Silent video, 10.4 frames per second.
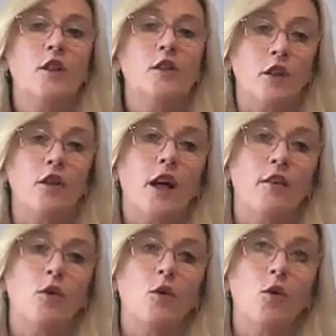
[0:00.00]
So you
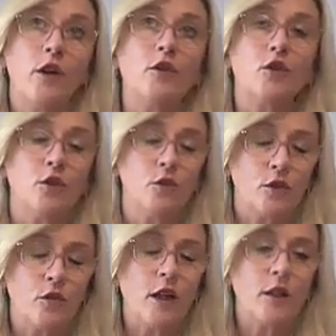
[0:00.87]
have all those
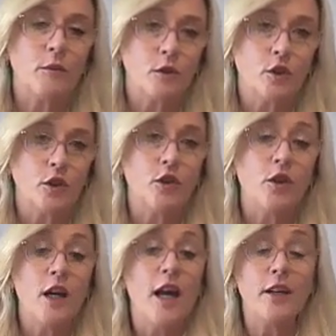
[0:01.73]
tools available to
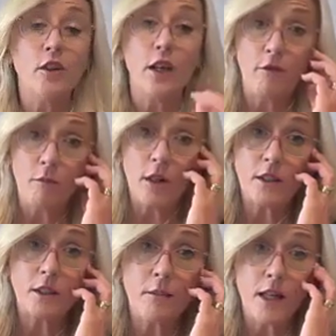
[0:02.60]
you. And you have
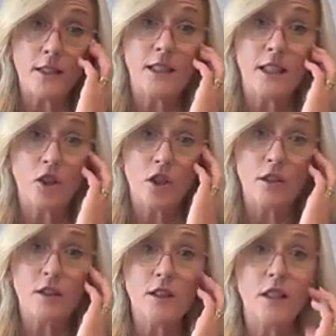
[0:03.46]
mastermind
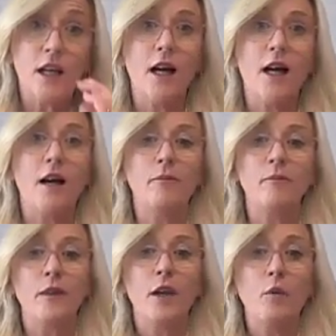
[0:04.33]
sessions,
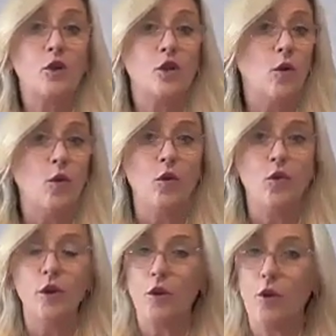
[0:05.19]
which are
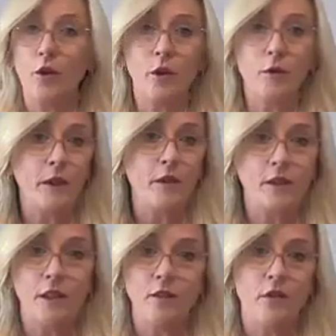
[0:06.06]
all recorded
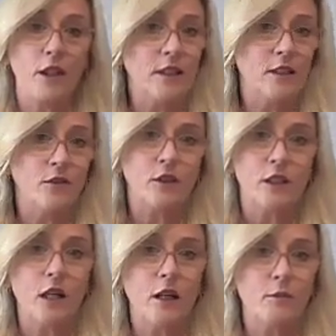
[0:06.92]
because they're in
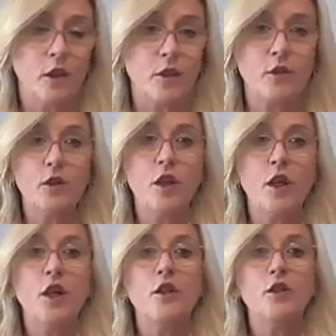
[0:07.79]
different time zones.
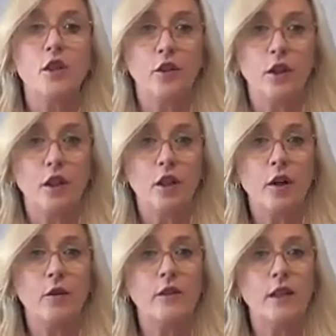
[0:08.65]
So you can
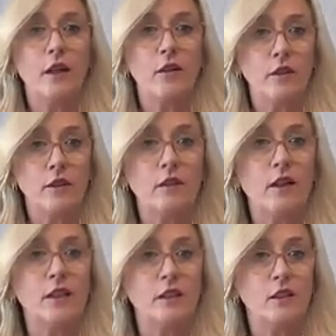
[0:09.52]
go in there and
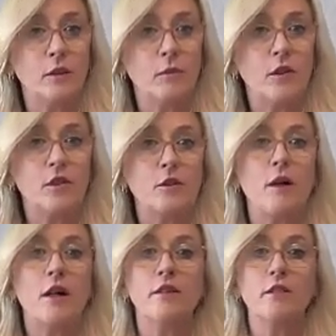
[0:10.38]
listen to the
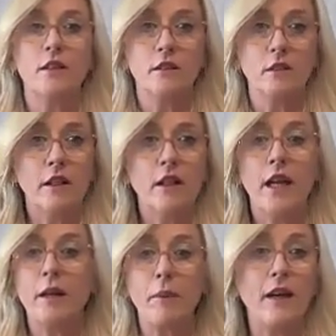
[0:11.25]
masterminds
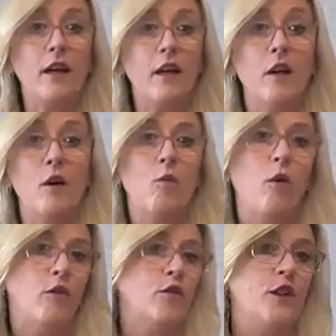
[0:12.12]
and pick
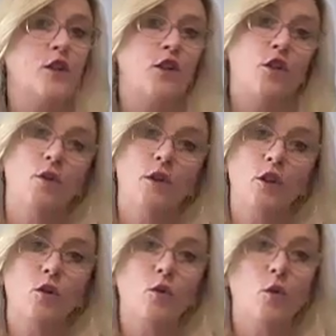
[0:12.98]
what fits you
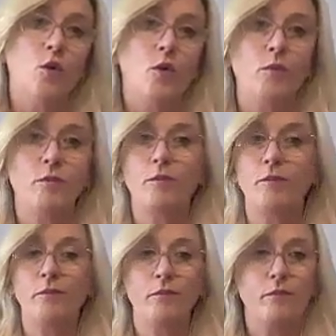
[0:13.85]
and your
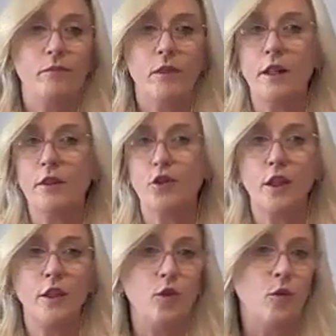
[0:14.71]

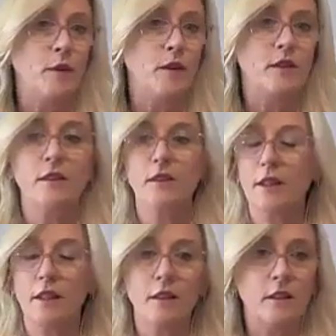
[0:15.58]
country and your
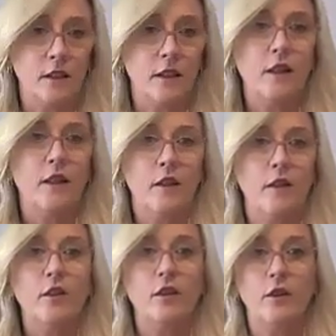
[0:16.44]
business. And,
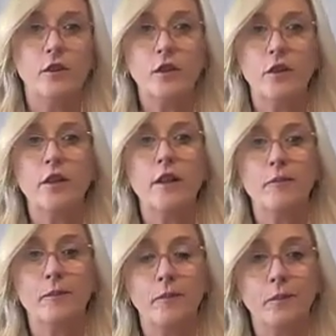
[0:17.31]
so yeah.